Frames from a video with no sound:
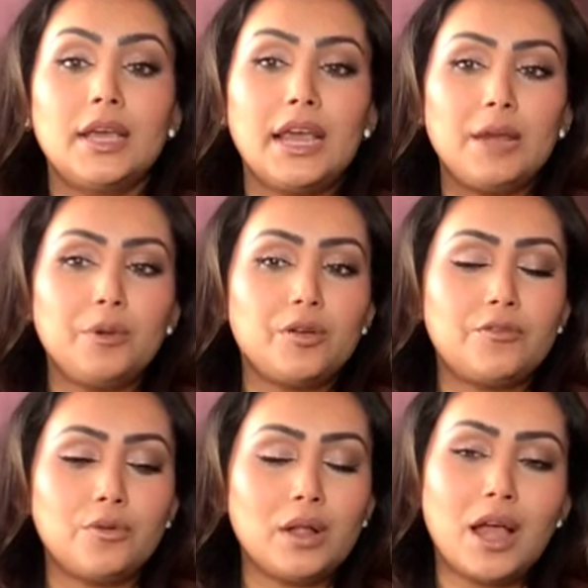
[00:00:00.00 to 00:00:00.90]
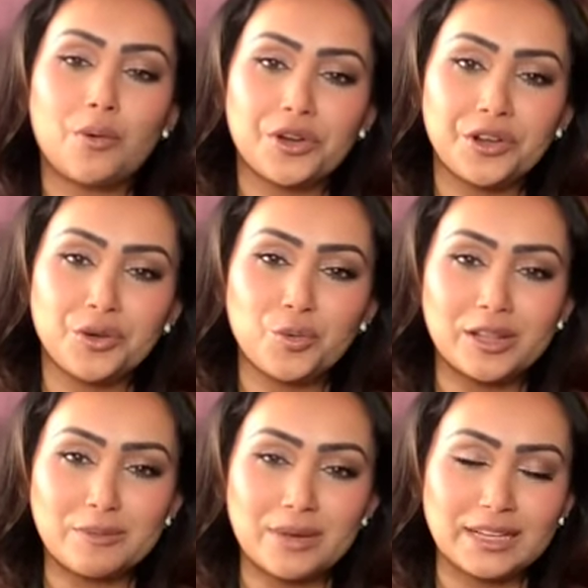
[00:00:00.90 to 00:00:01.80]
Hey beautiful, how are you?
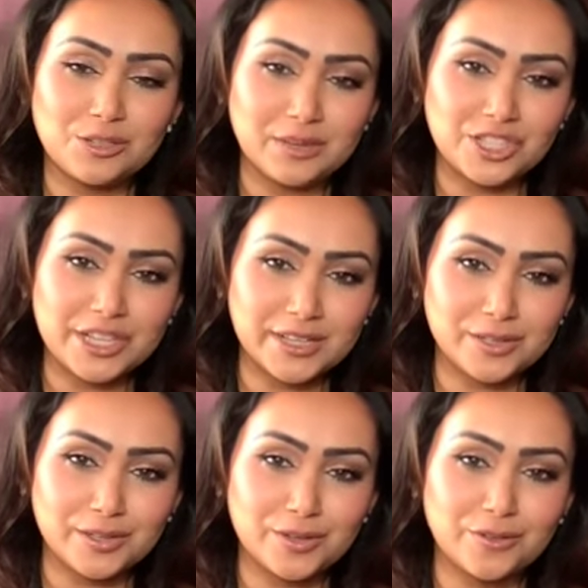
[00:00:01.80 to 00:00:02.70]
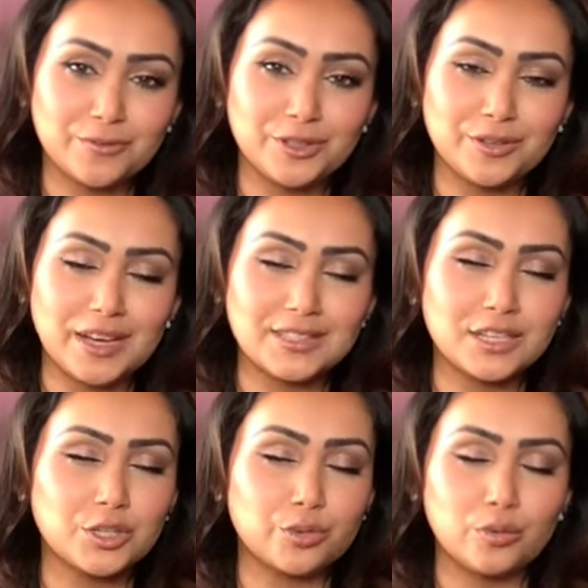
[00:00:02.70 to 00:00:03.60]
Welcome back to my channel. Hopefully you guys
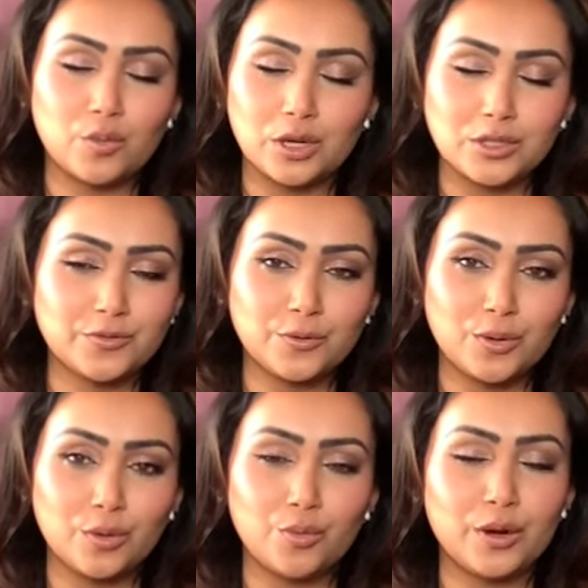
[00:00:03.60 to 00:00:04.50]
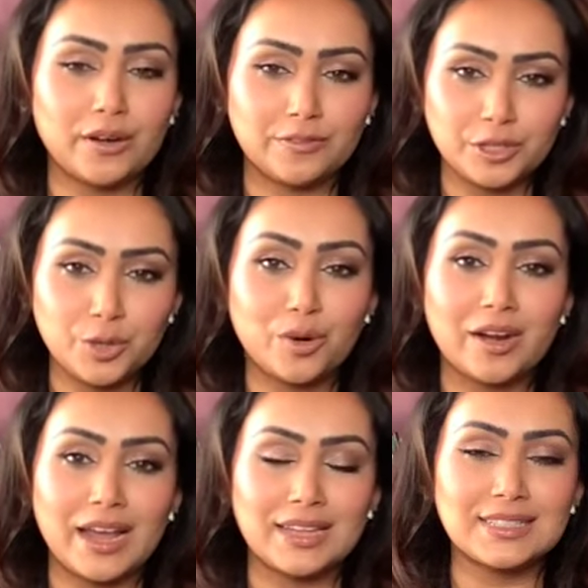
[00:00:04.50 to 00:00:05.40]
are doing wonderful wherever you are
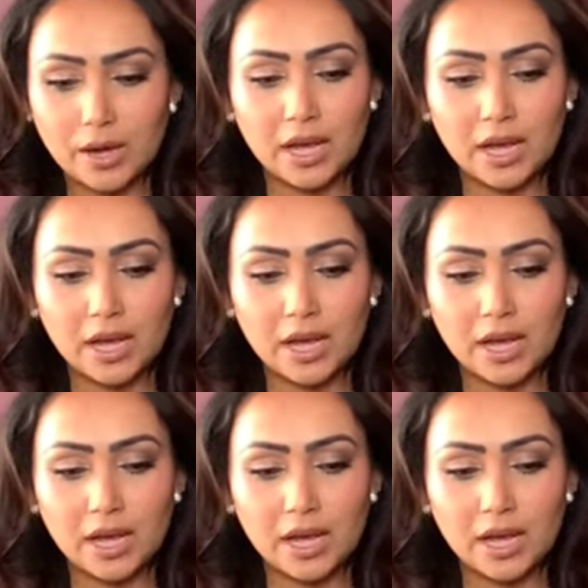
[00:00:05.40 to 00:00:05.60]
at.